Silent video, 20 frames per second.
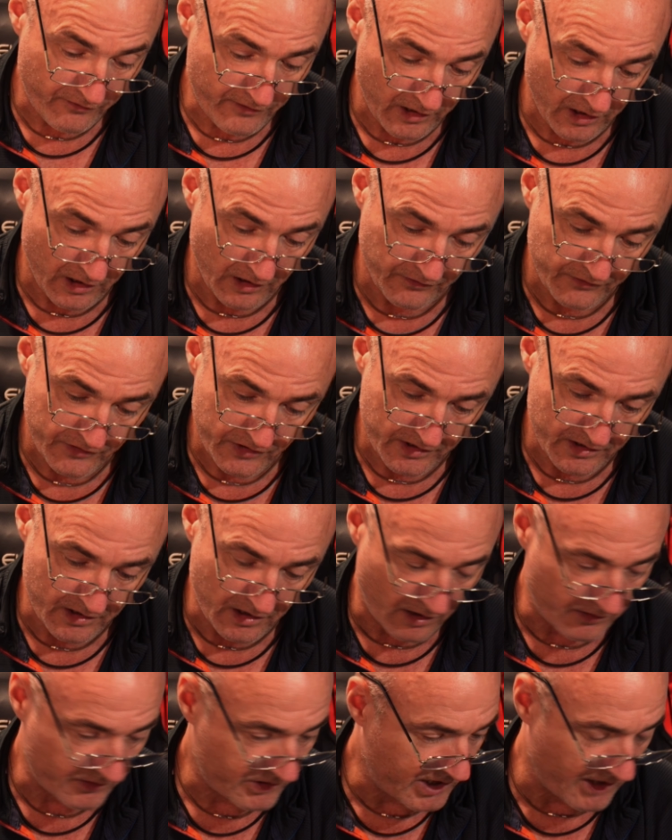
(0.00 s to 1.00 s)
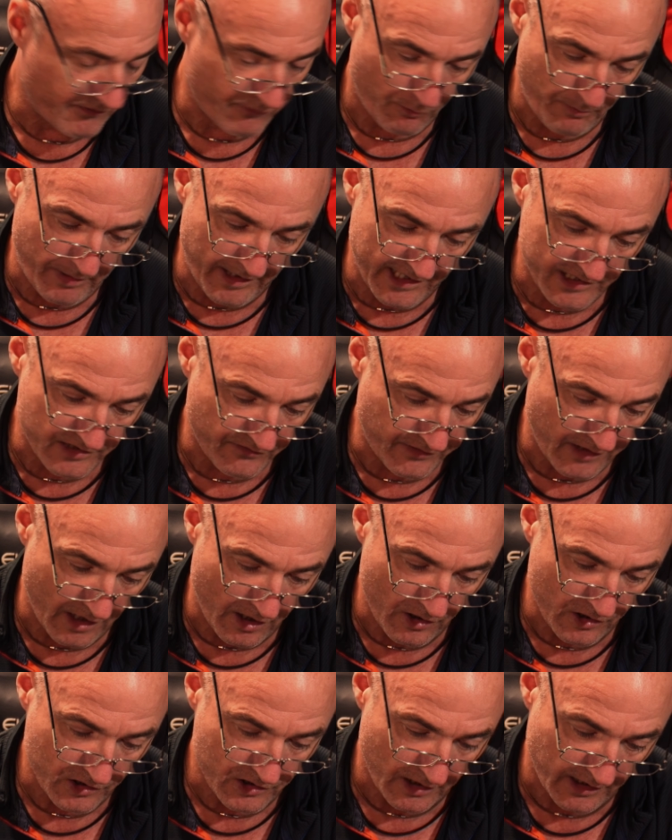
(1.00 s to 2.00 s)
gloves, got several pairs of
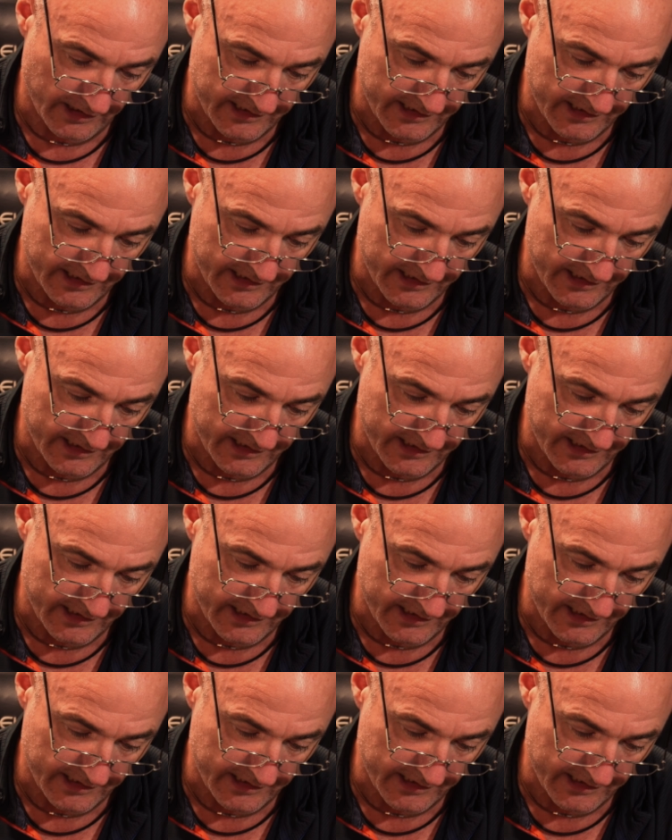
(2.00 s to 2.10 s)
those. I